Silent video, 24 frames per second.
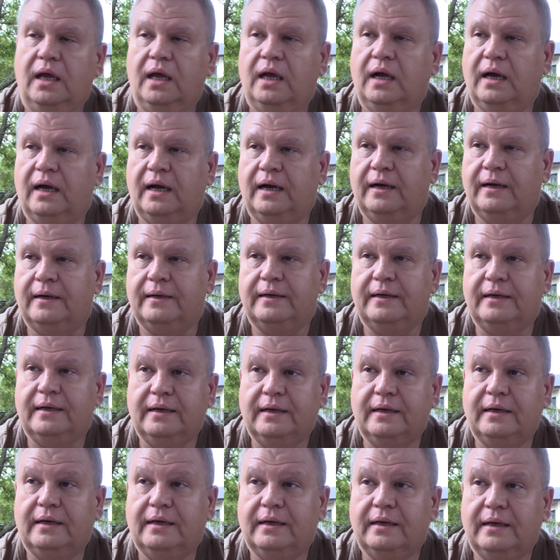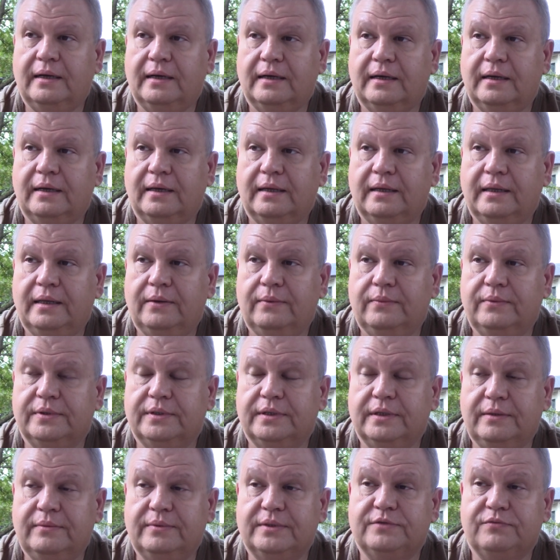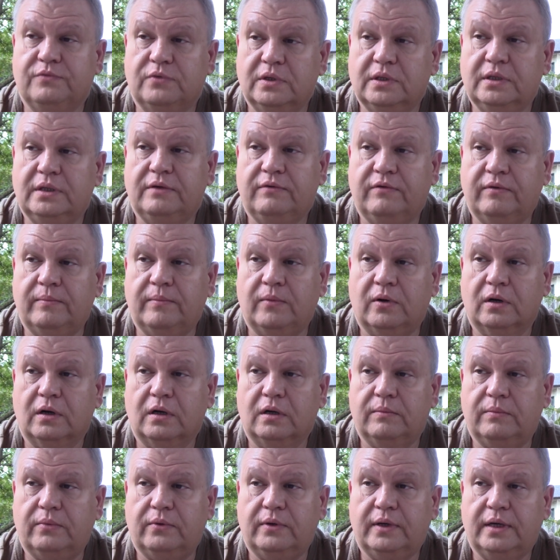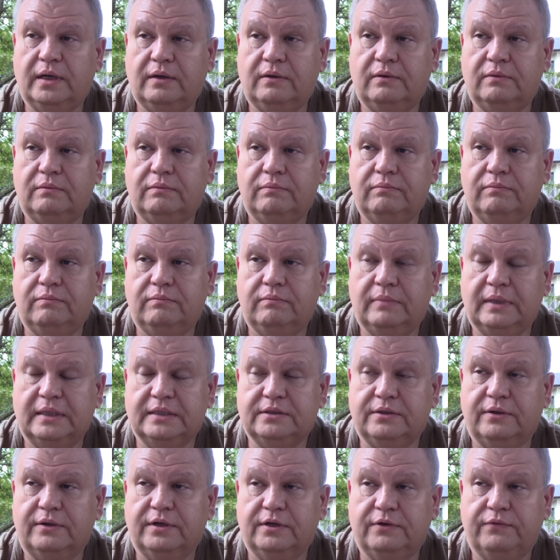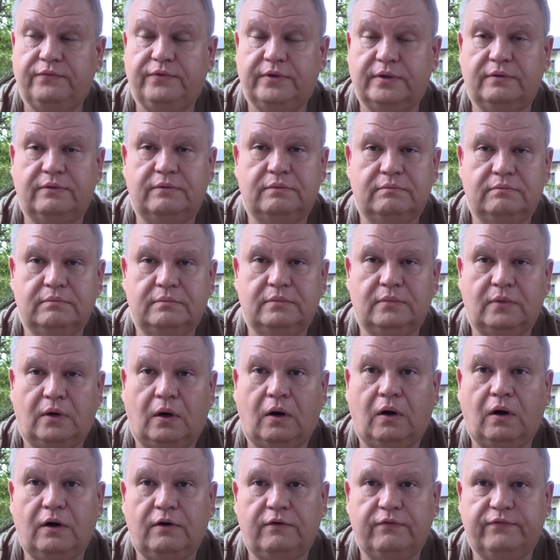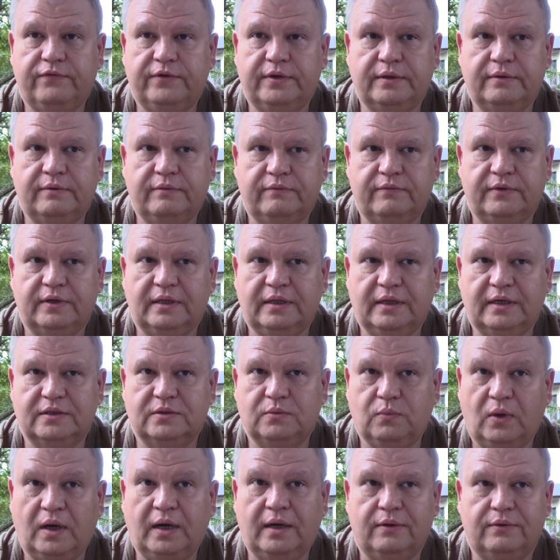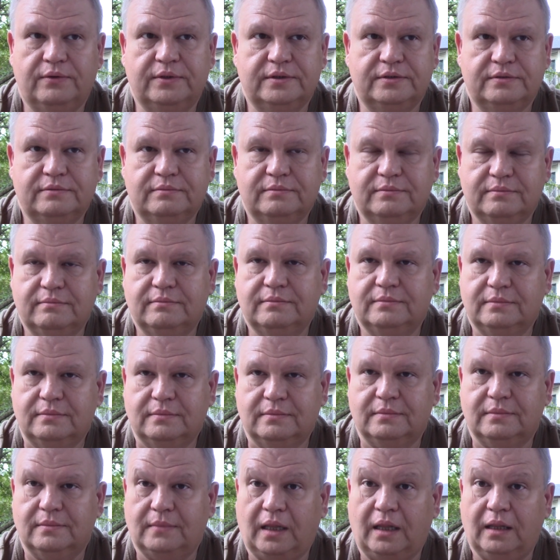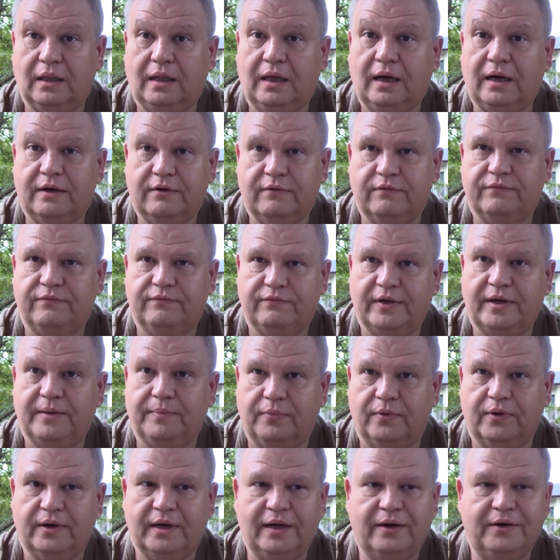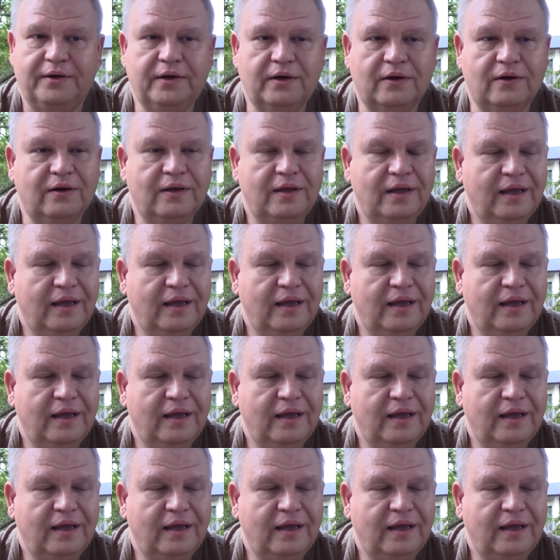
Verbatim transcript: Uh, it was it was really remarkable how I started to feel off and realized wow there's a lot of vapor down here.